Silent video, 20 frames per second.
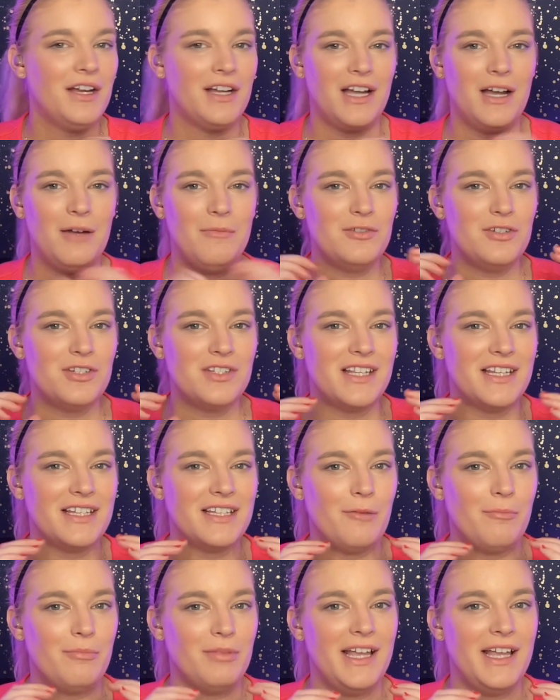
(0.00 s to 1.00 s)
come just like
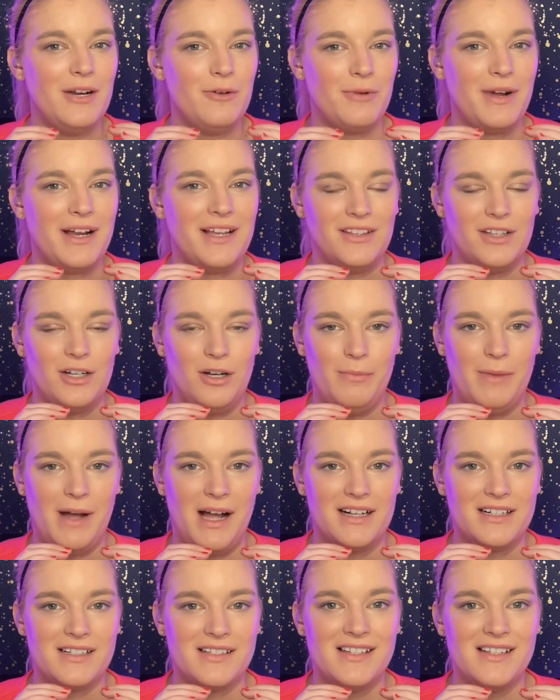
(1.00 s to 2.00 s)
a plain white little
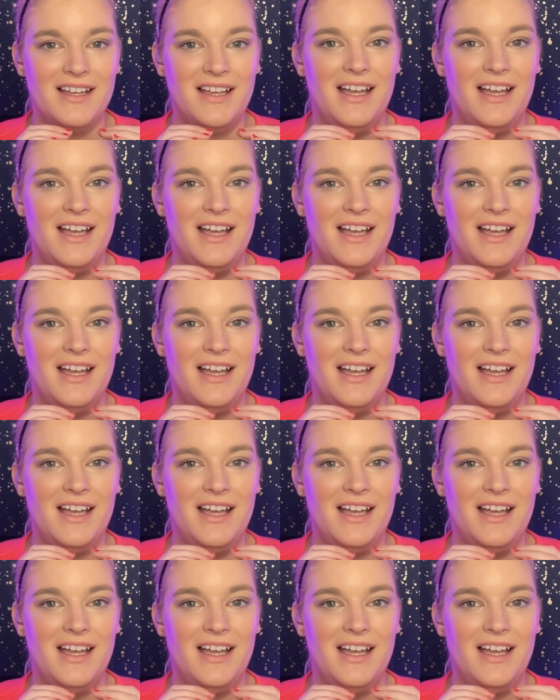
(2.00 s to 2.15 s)
box.